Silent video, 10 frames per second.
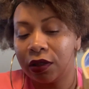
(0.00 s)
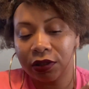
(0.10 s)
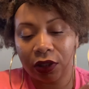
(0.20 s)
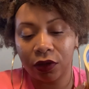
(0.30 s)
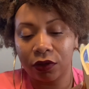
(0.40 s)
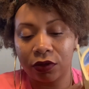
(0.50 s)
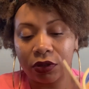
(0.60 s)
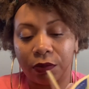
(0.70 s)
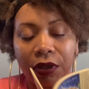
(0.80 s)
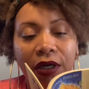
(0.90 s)
So,
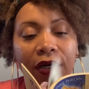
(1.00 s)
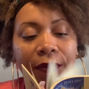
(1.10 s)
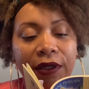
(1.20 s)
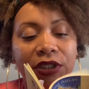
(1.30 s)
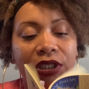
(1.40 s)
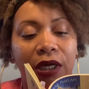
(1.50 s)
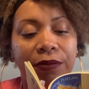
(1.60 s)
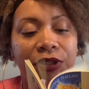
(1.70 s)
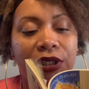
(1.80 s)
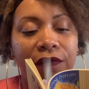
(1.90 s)
become a
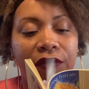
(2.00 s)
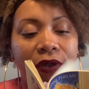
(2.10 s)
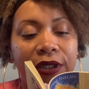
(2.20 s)
shapeshifter.